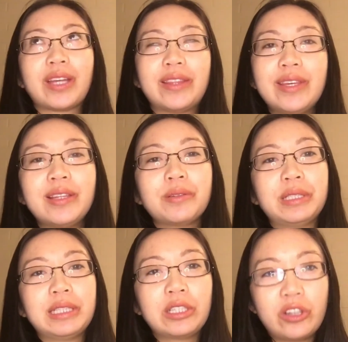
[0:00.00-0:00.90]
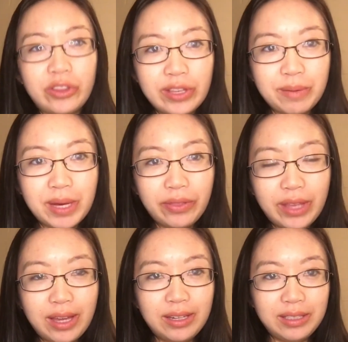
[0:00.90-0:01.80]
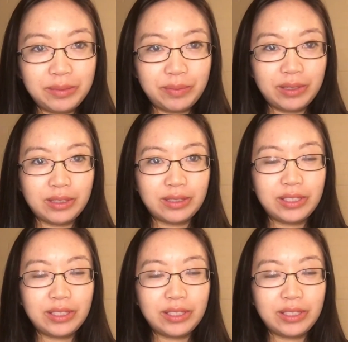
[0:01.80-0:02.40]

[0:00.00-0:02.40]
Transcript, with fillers: I think the good thing about that is uh,